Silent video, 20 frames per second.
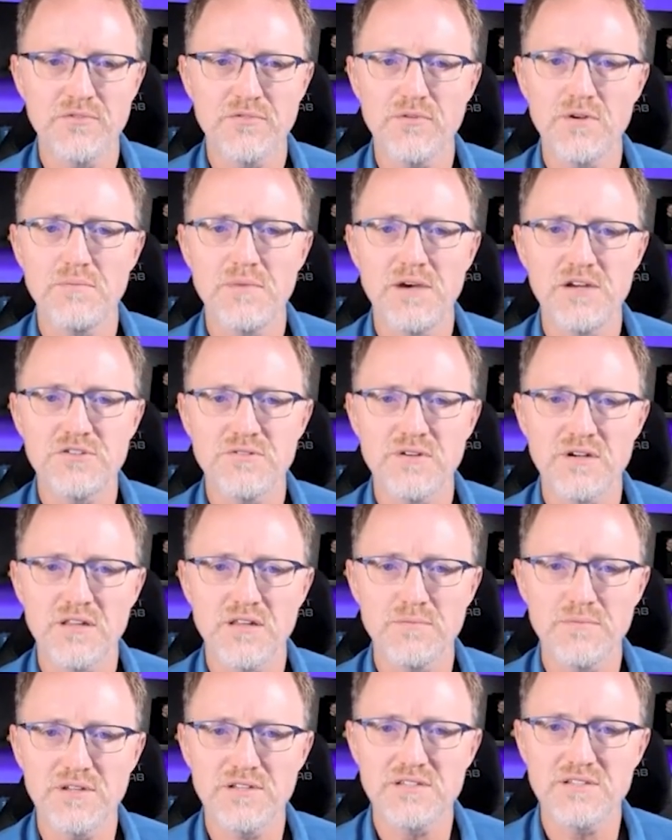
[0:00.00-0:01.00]
three major
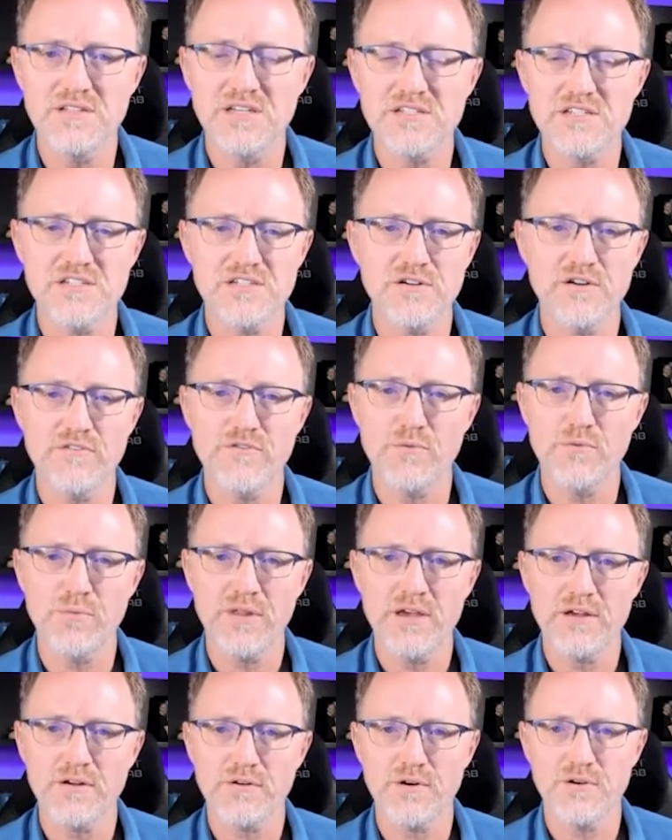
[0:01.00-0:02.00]
elements necessary for
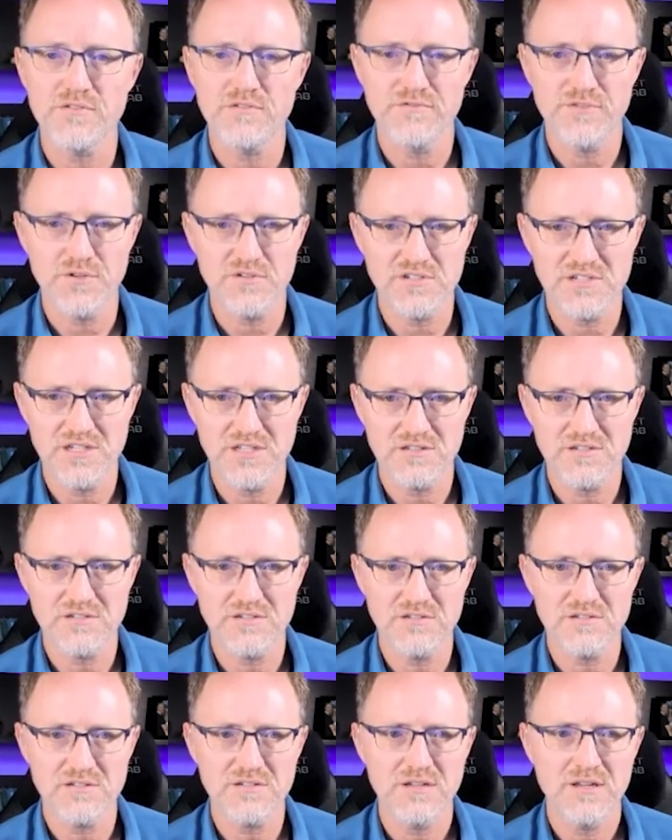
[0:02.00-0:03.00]
plant growth and
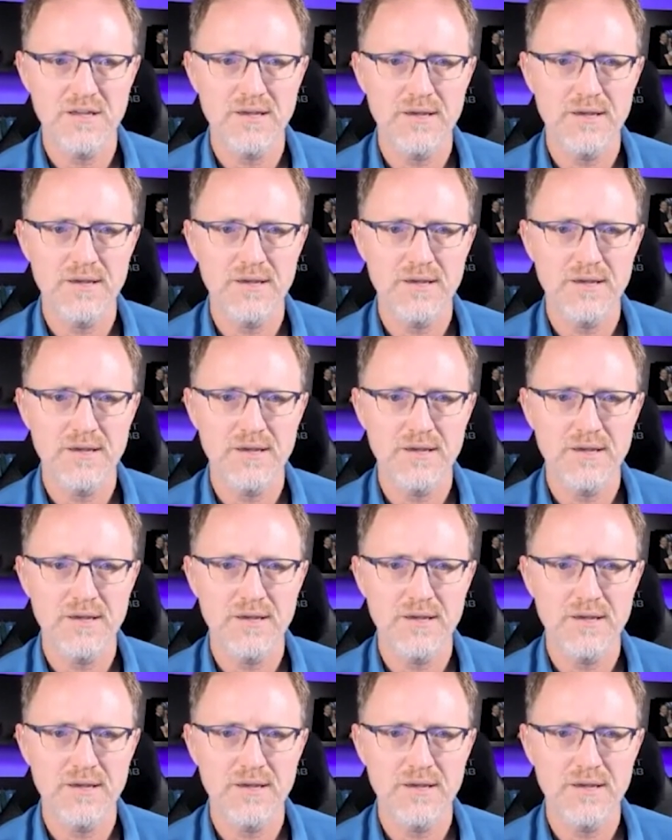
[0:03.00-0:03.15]
photosynthesis.